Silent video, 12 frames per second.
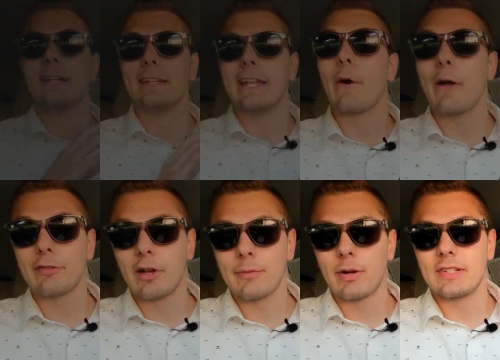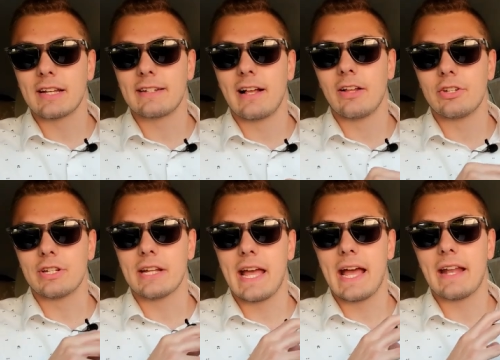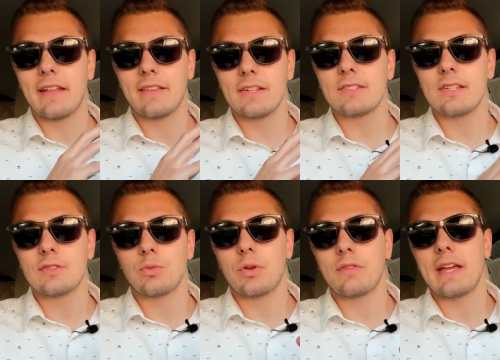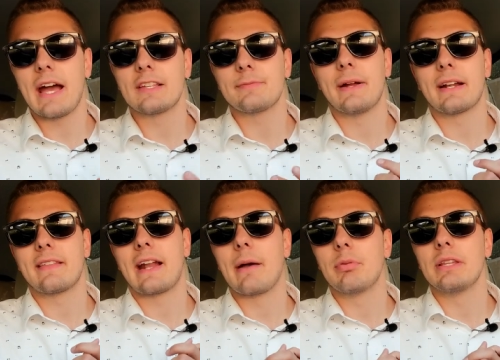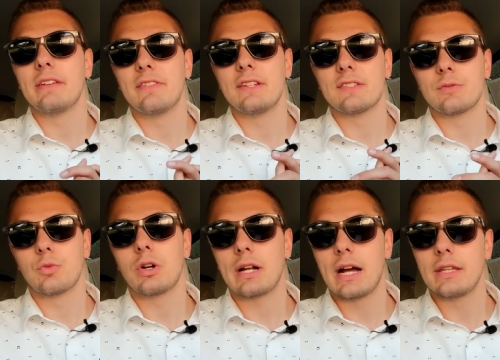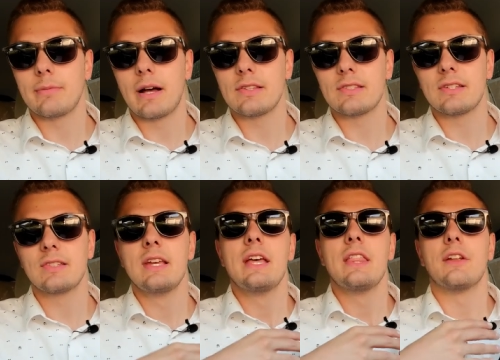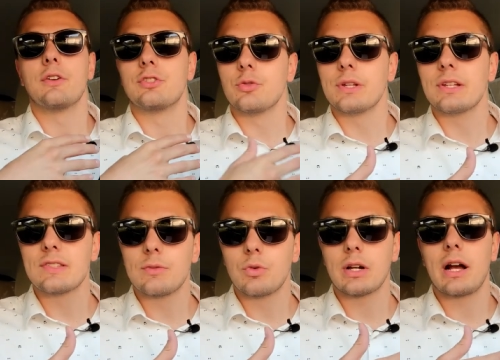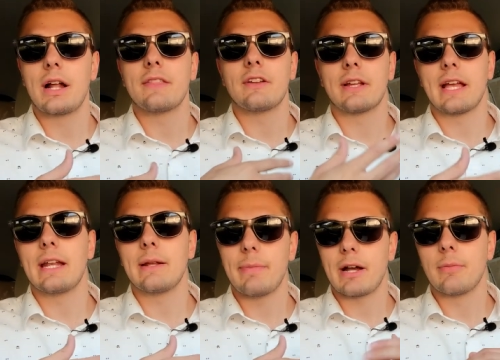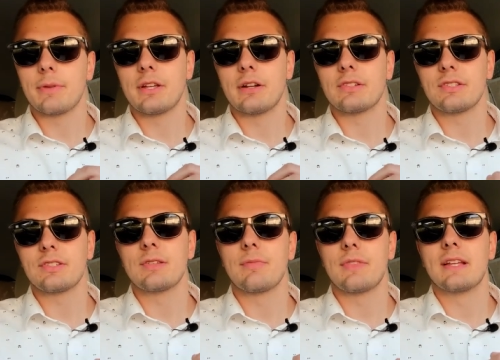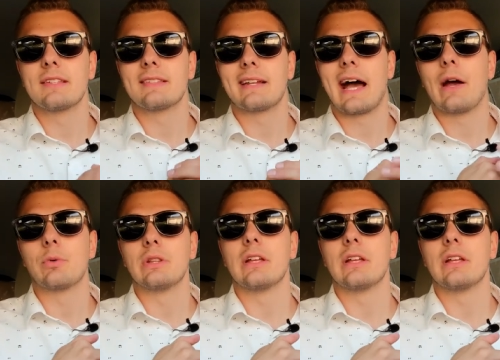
Now we have to talk about technology, and this is one of the aspects that I believe needs some work on the Mazdas. They're doing some work on it, they're getting better, but there are still some things that I would